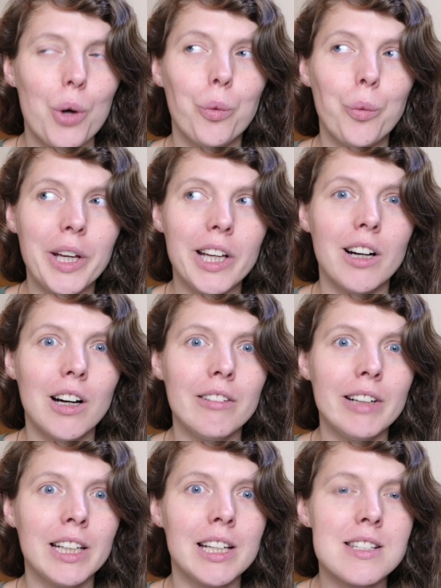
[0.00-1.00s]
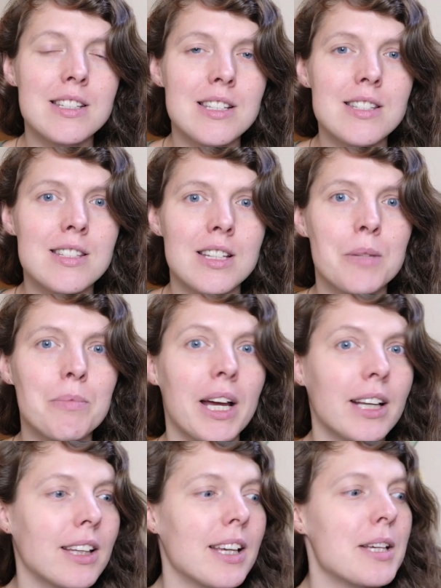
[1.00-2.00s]
we are in a system
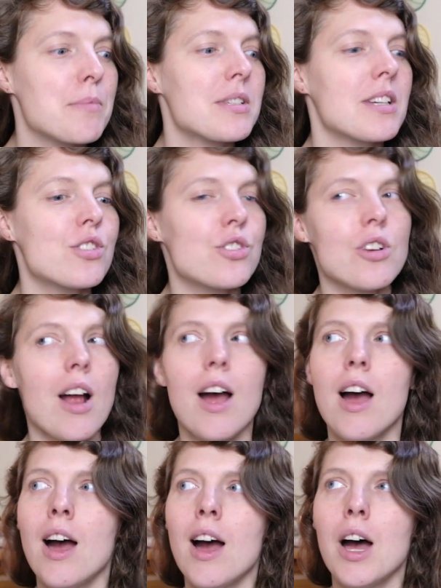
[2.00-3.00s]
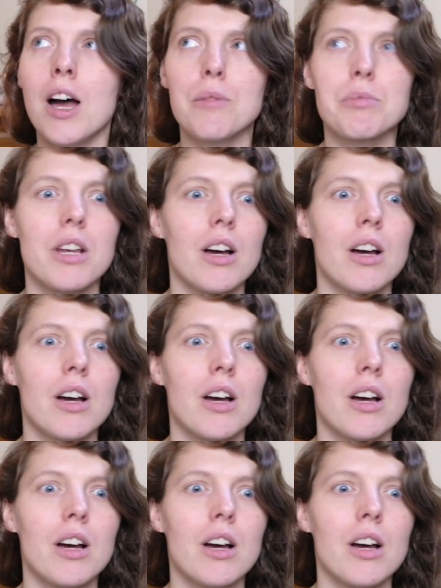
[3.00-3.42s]
that keeps us trapped.